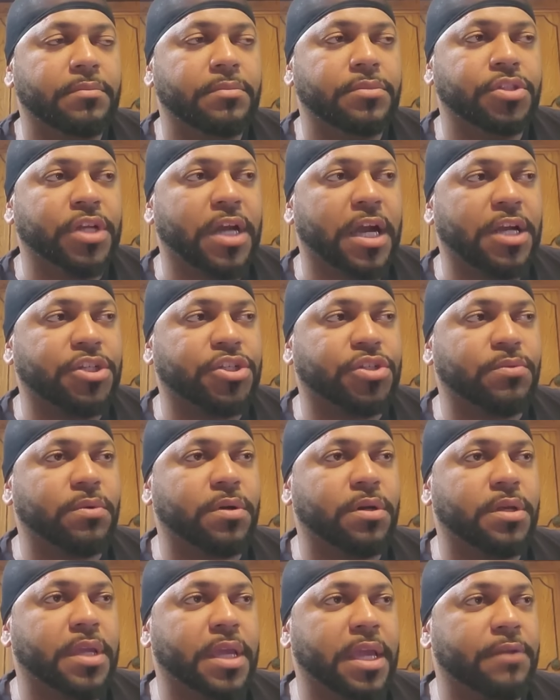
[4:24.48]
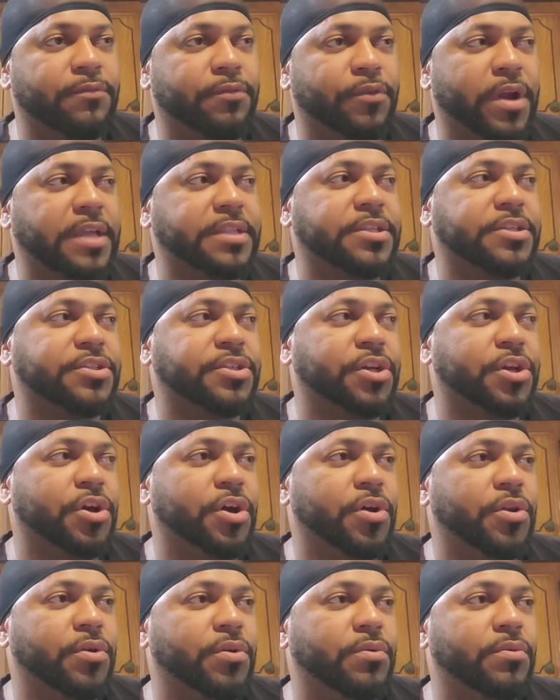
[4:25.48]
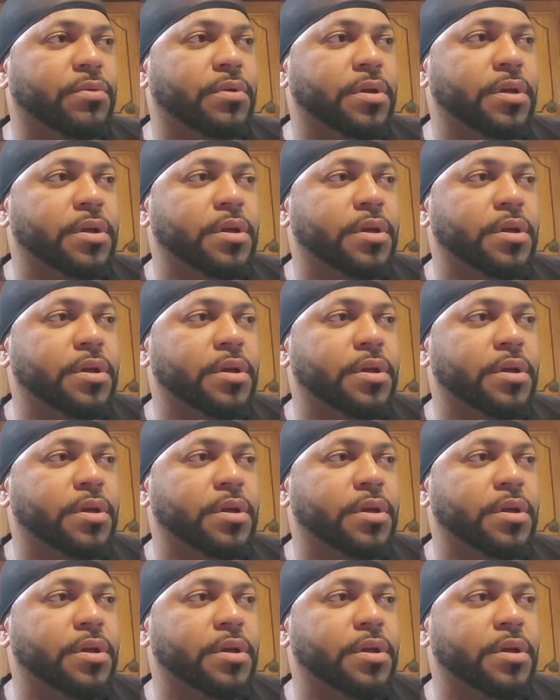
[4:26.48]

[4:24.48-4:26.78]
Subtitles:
Joshua hit Francis Ngannou.